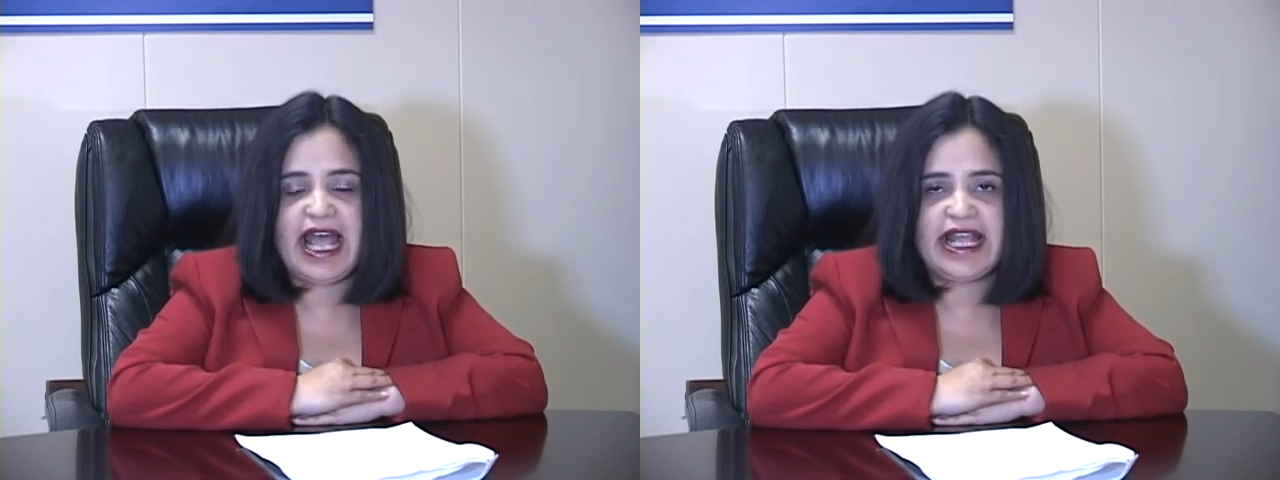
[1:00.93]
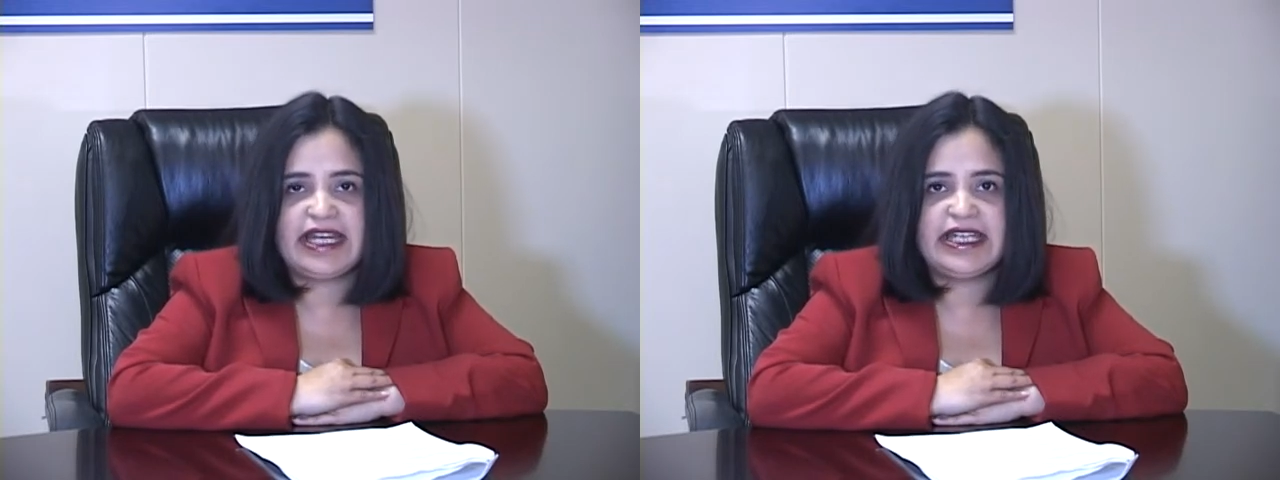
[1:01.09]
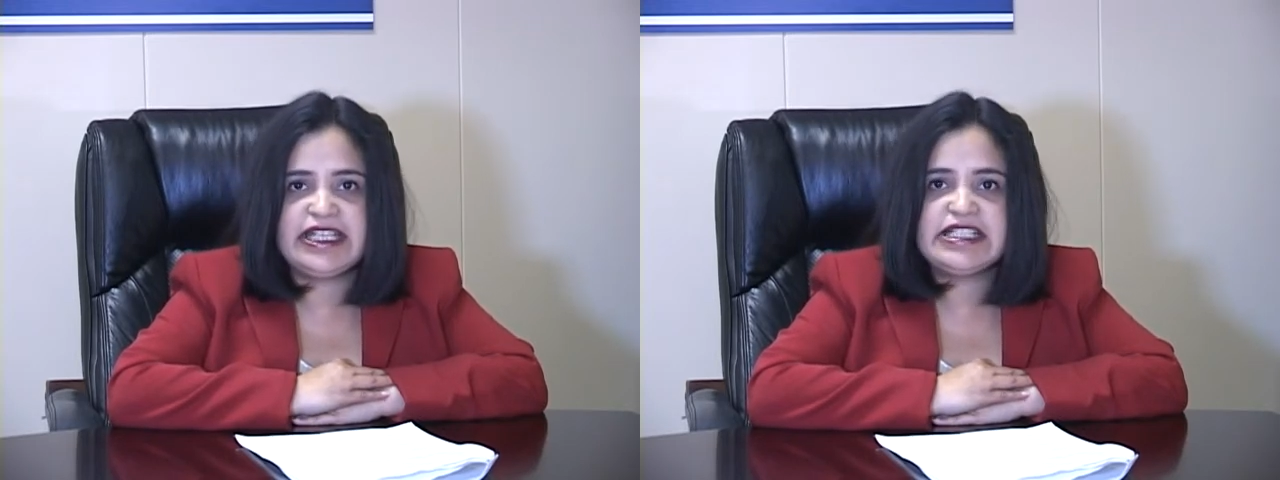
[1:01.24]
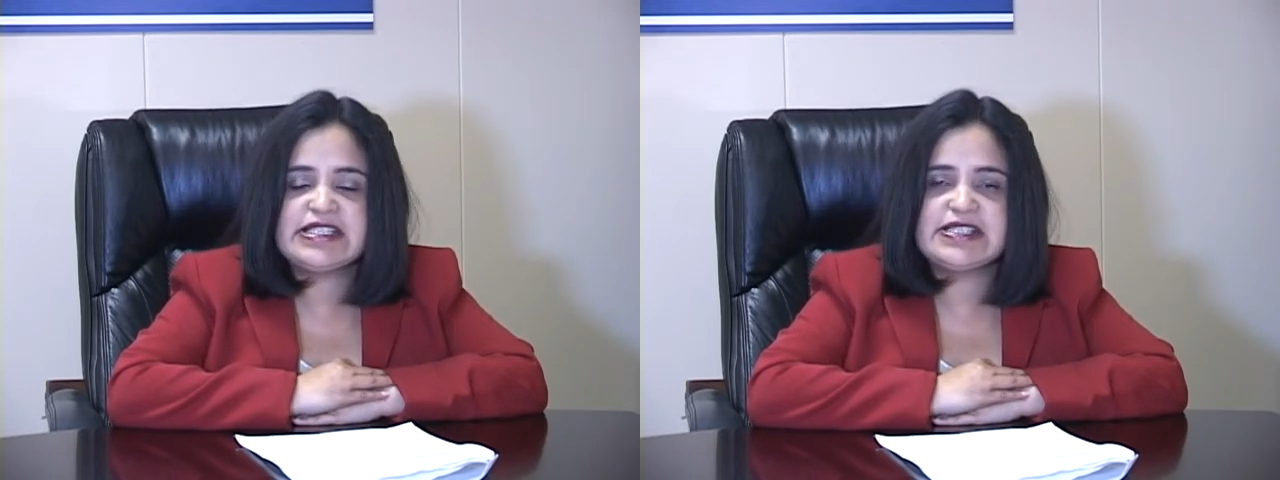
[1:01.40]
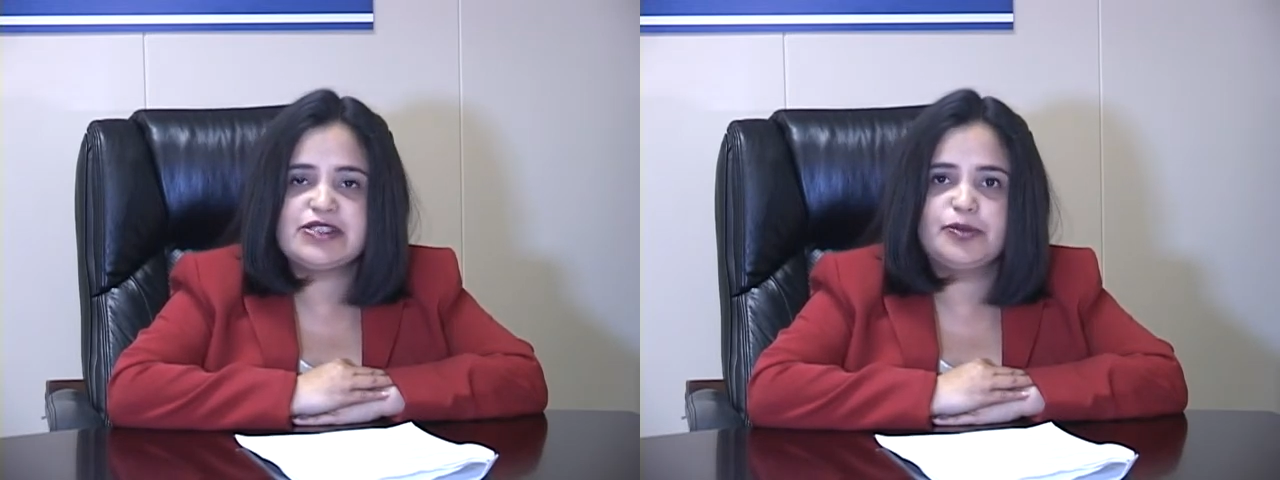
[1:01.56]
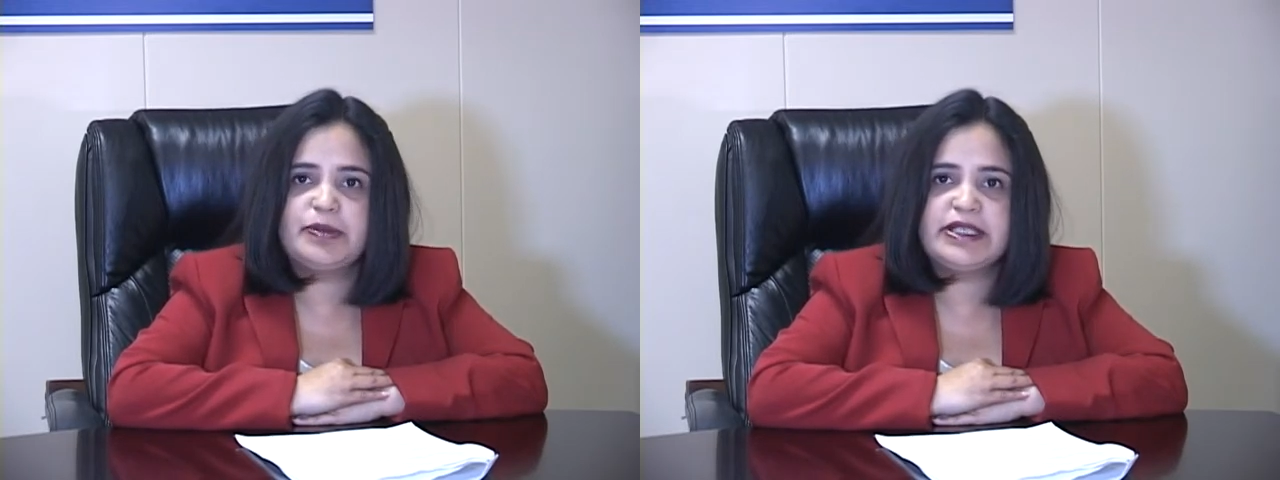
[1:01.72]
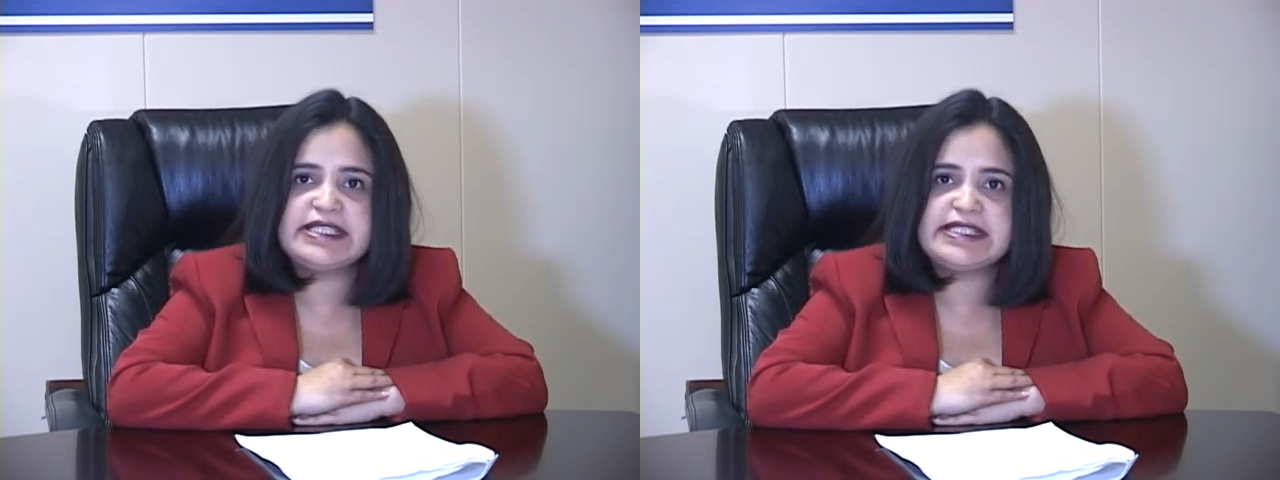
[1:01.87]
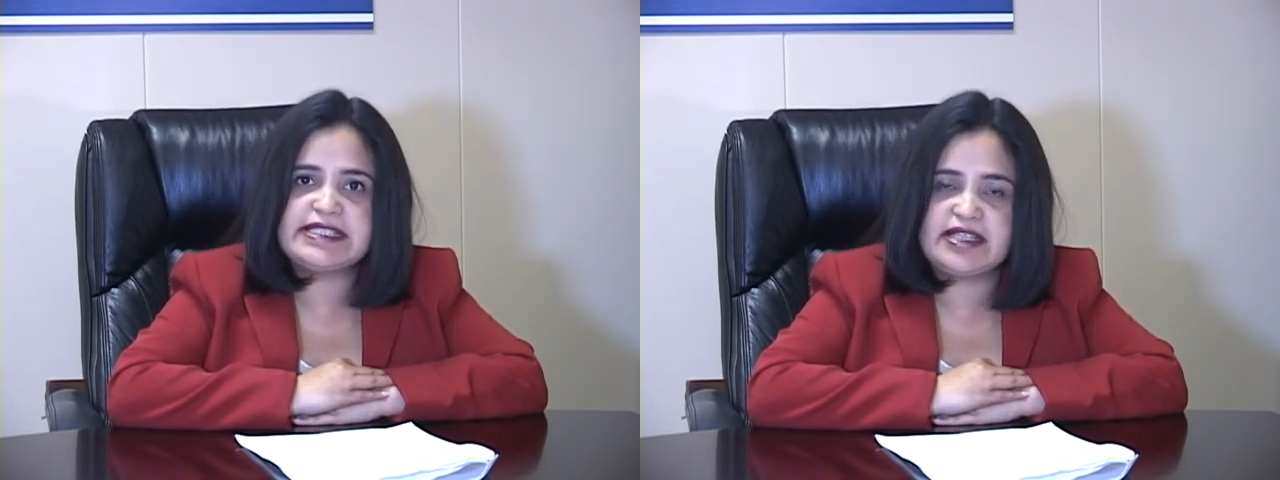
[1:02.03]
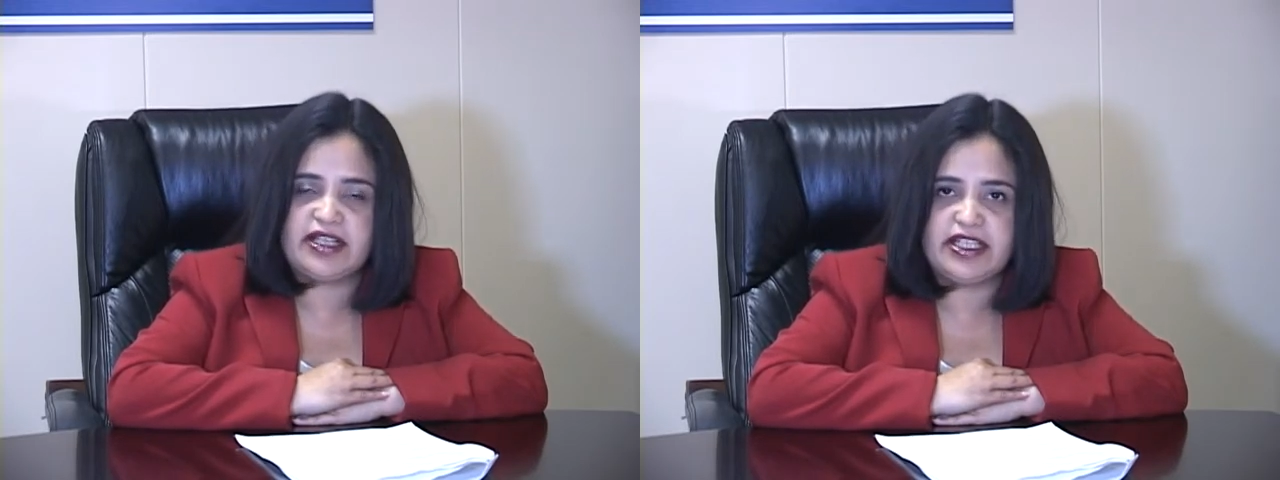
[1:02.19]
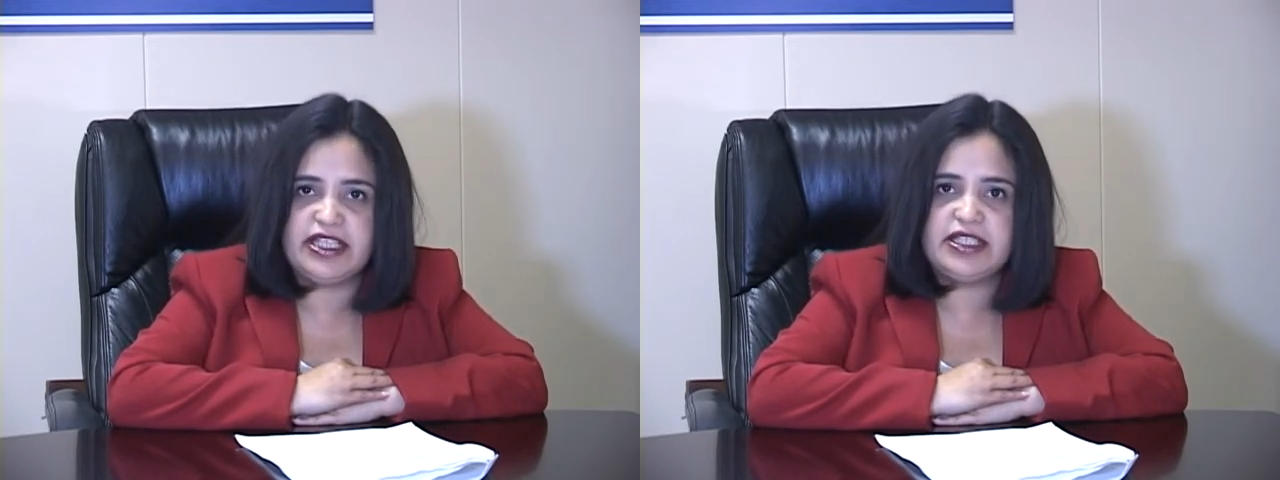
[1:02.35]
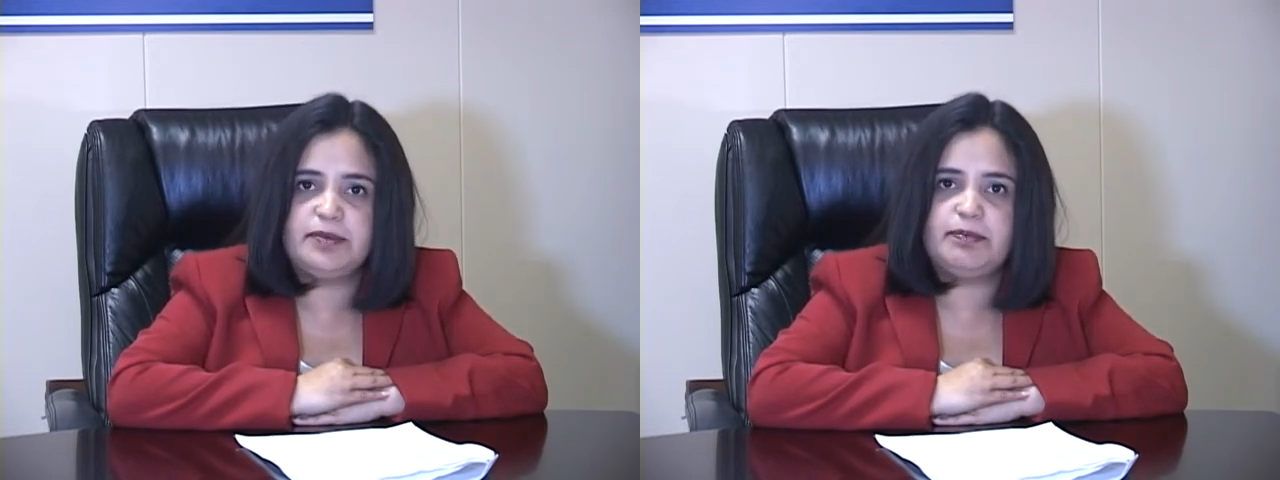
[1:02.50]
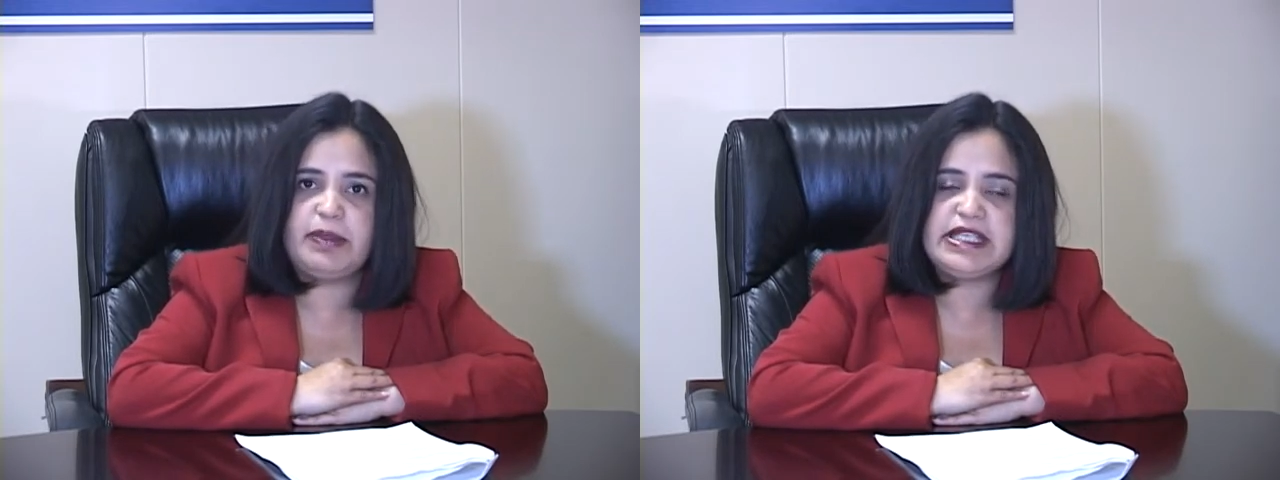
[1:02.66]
and needs to be studied